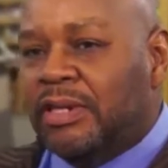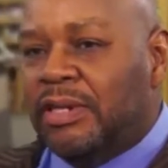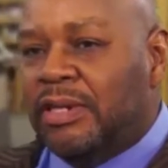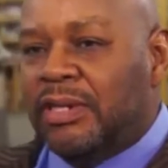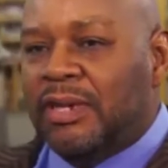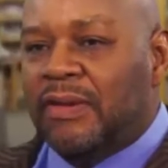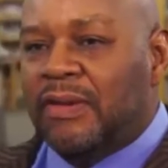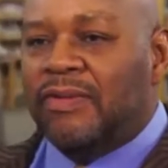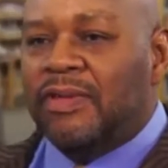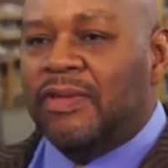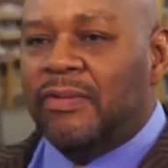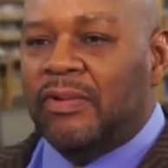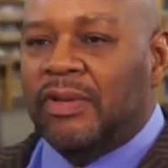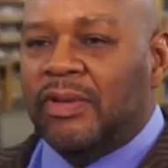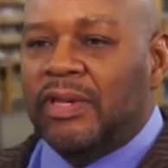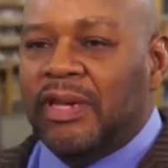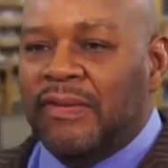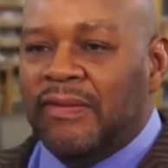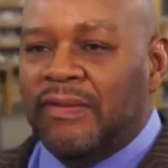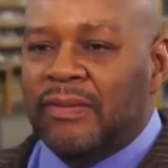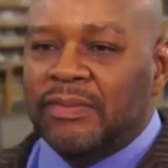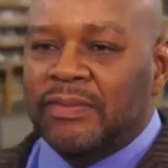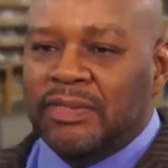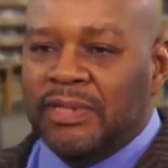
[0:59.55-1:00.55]
You definitely want to
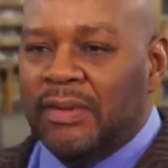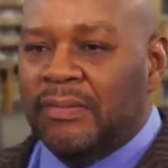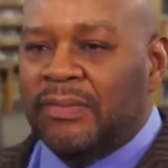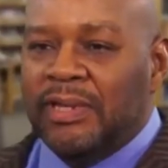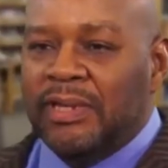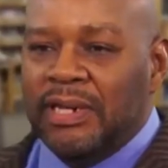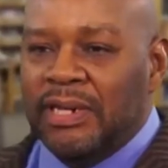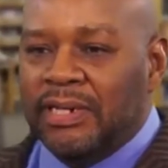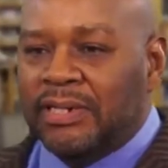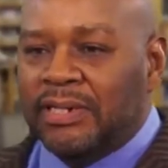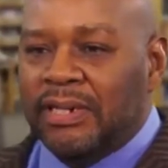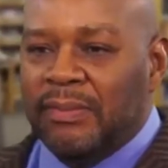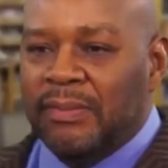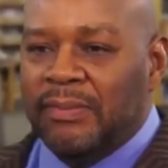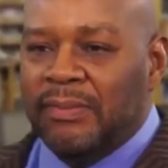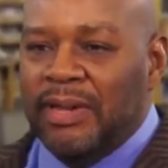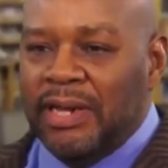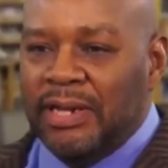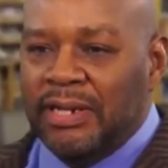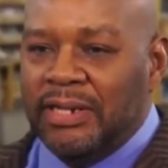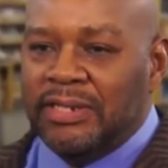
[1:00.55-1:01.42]
give them something that's going to make